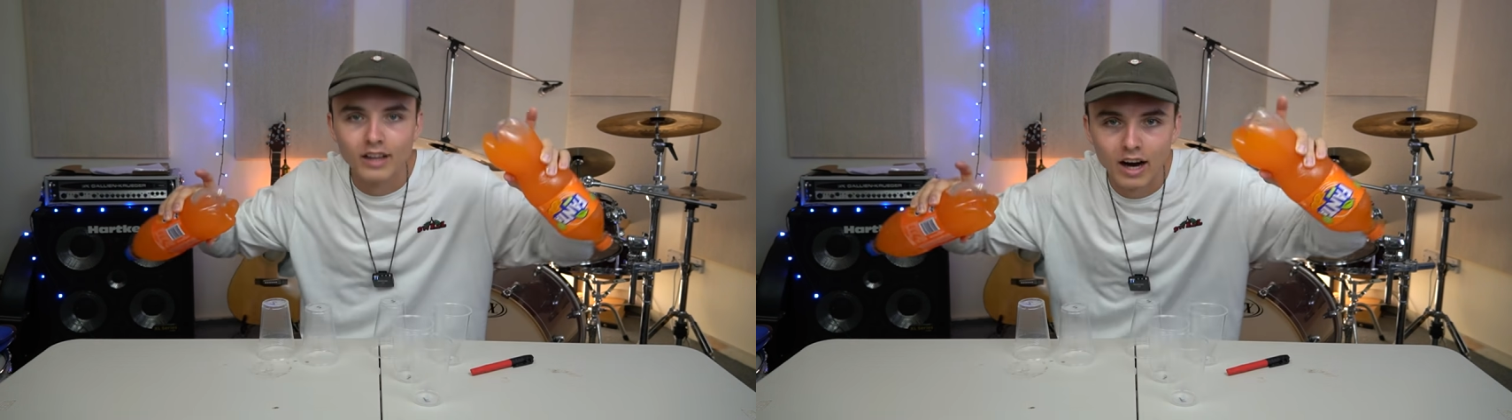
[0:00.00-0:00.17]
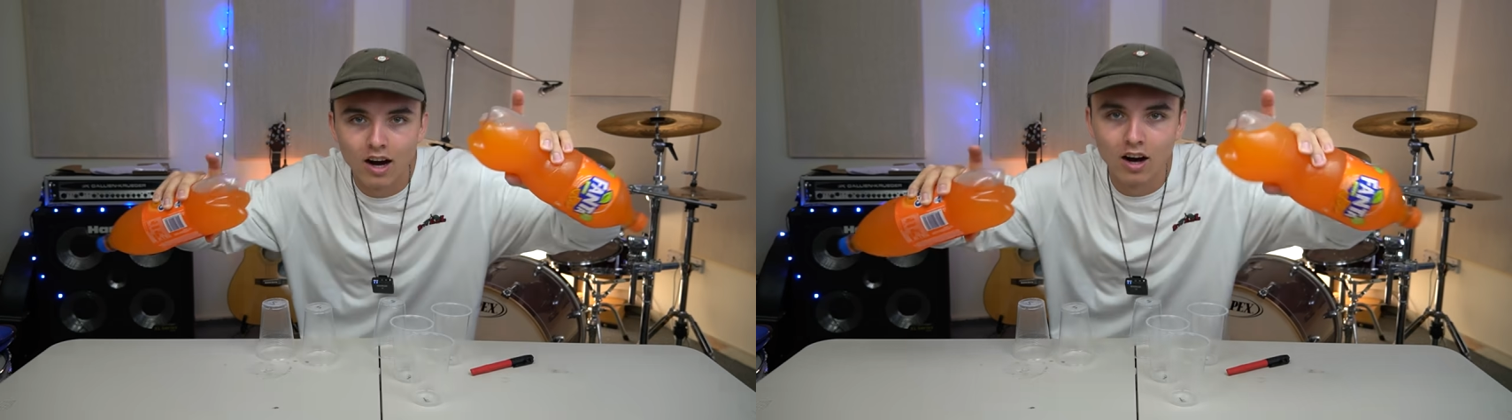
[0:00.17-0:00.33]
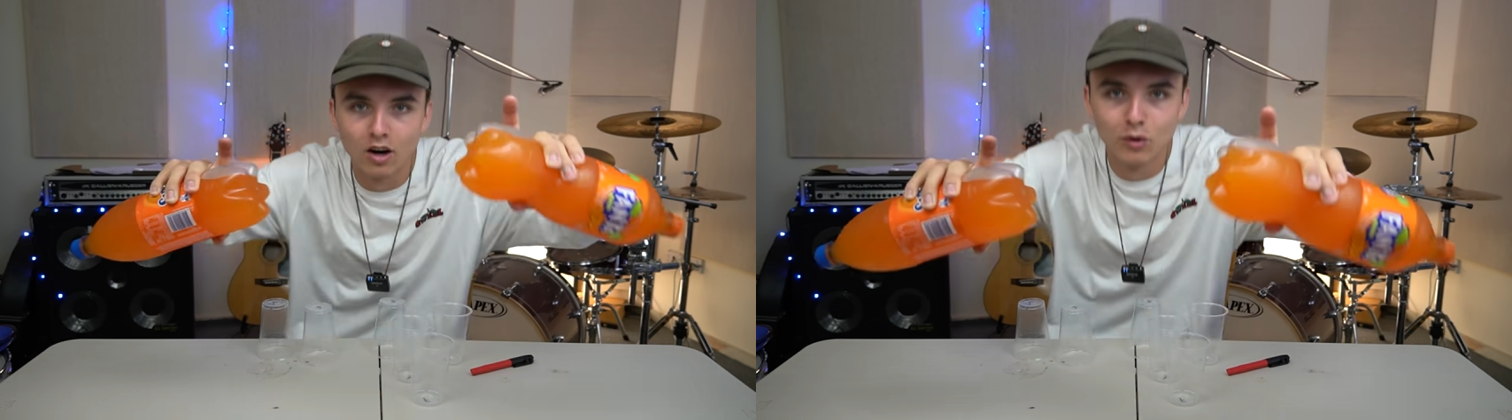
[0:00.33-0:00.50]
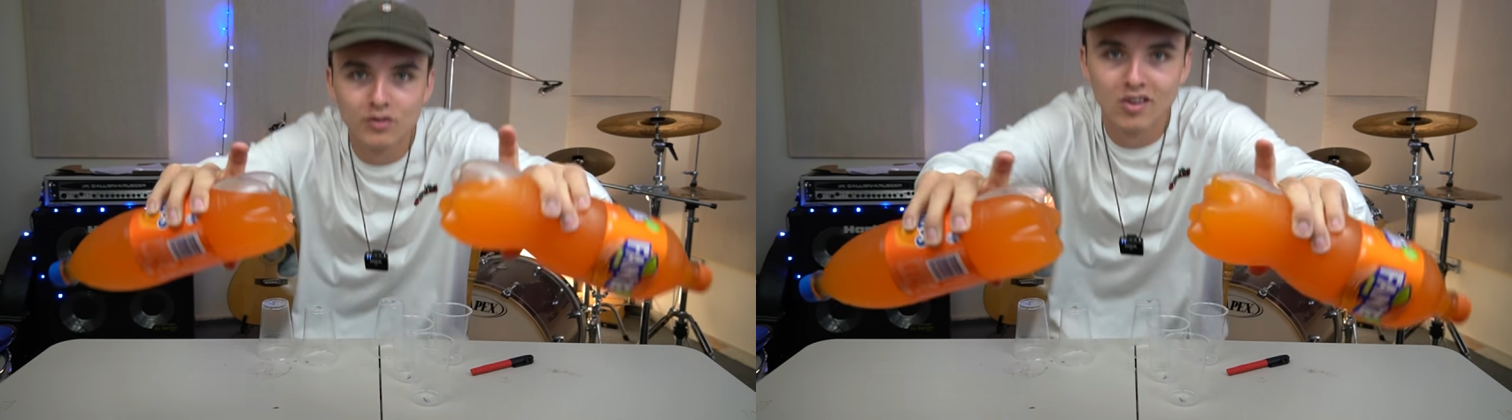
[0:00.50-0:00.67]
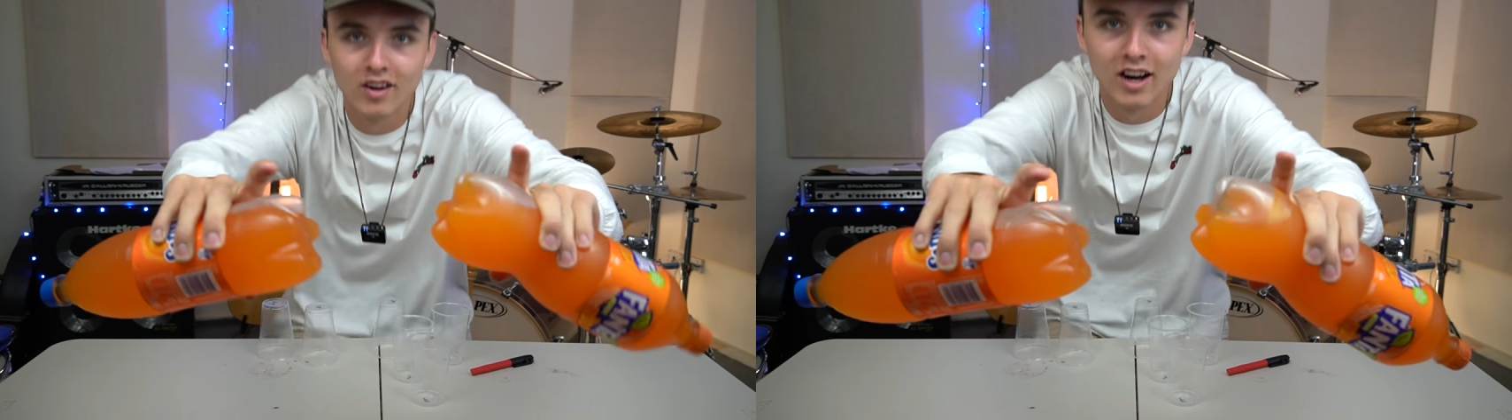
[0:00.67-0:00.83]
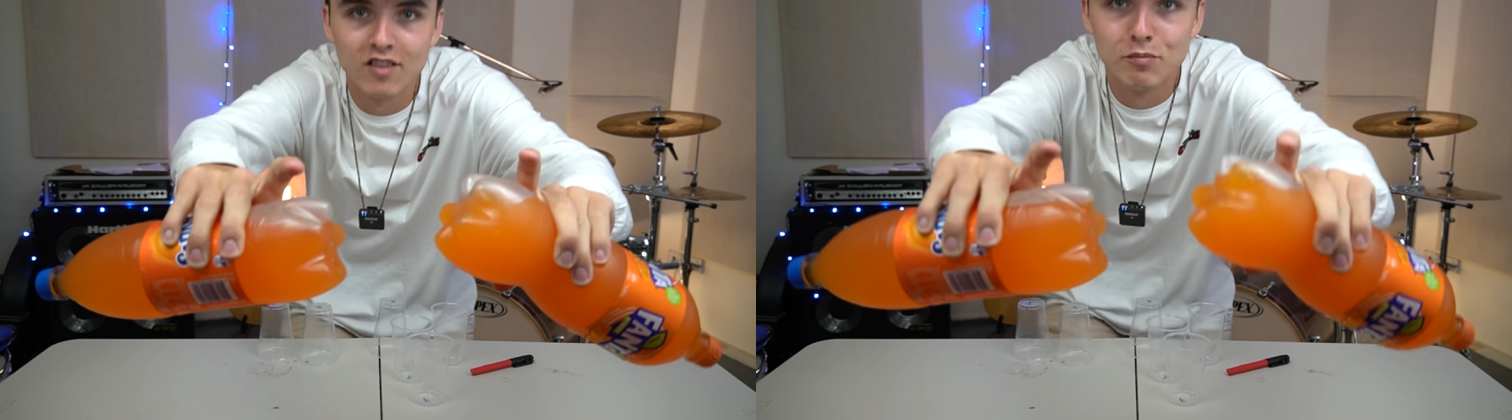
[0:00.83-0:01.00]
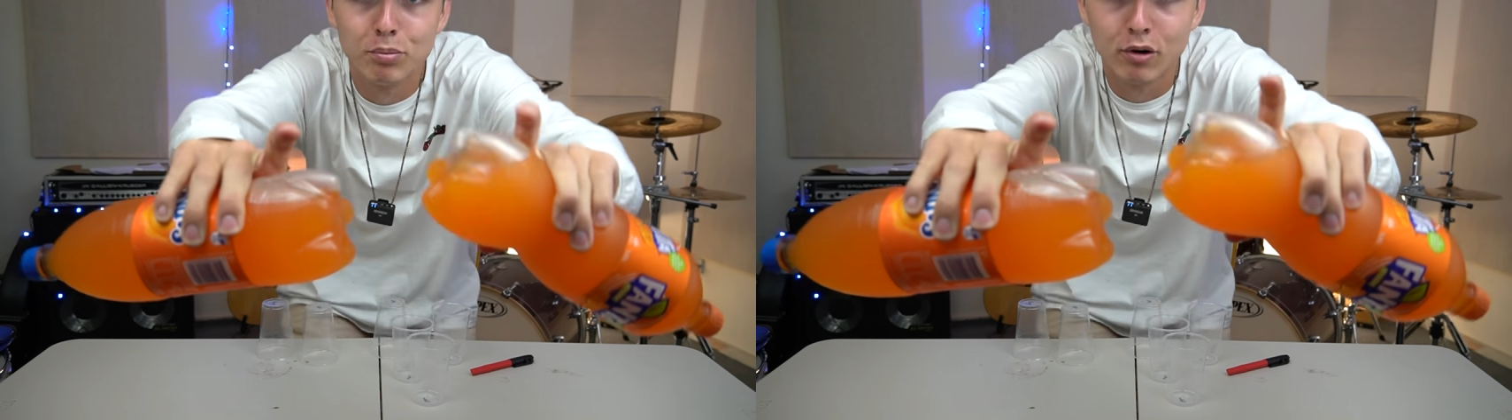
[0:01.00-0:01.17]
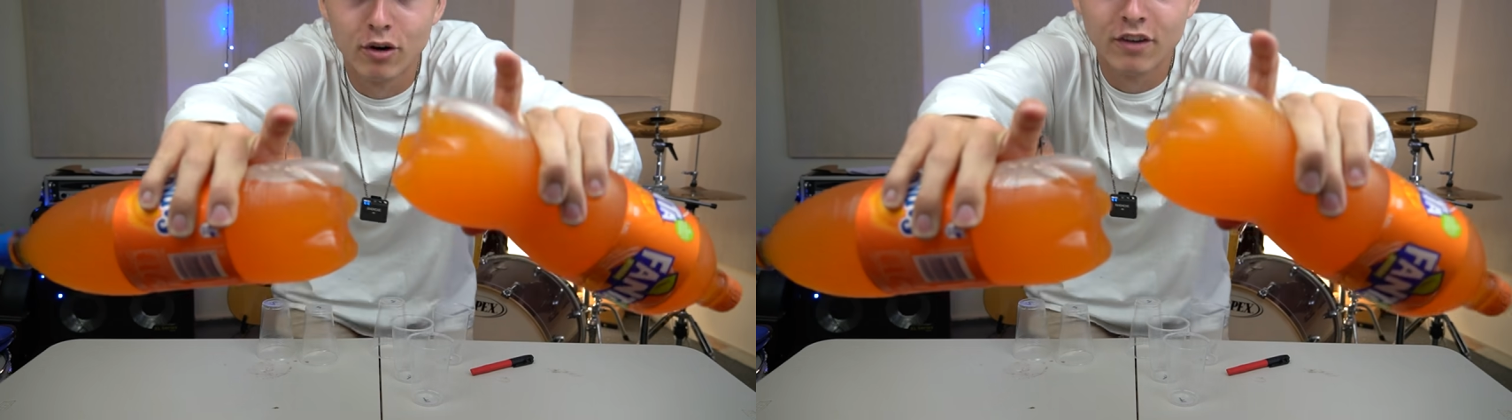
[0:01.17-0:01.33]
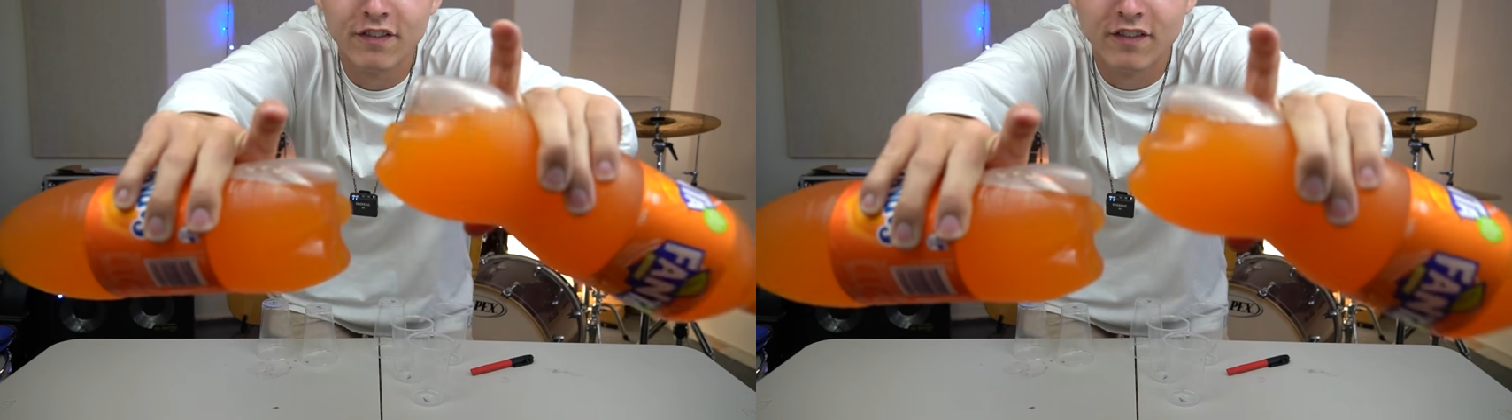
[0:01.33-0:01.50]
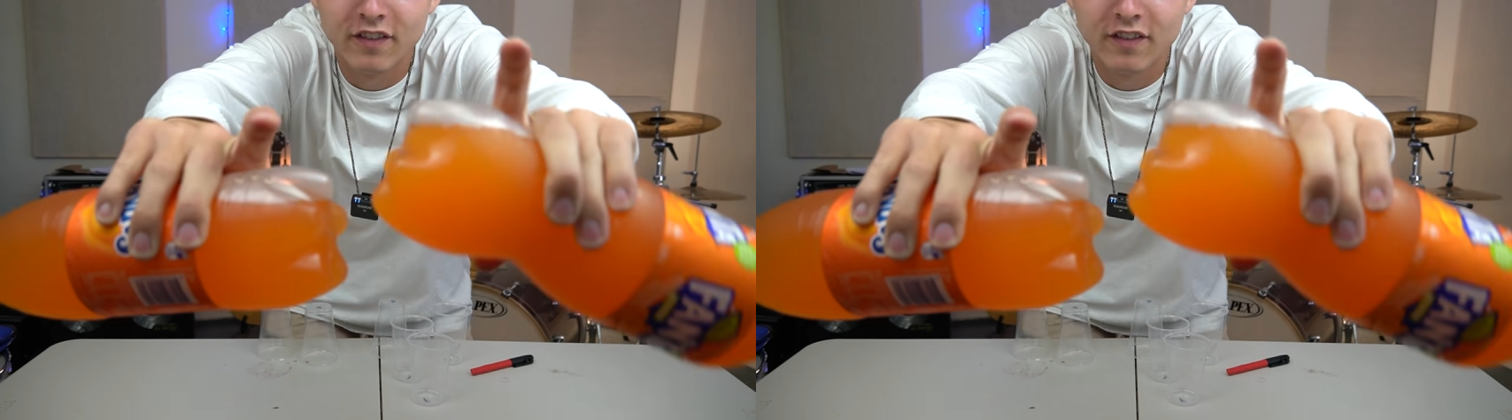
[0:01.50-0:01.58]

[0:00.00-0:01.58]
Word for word: Now, I also have proof,